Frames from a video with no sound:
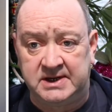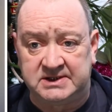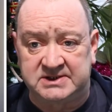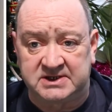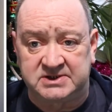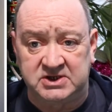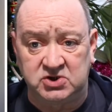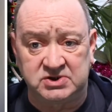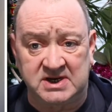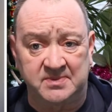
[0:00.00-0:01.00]
is actually
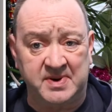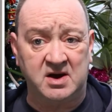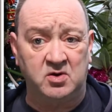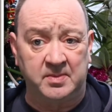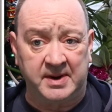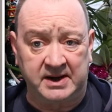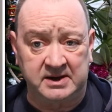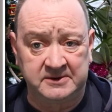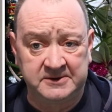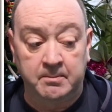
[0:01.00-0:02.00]
using a power bank.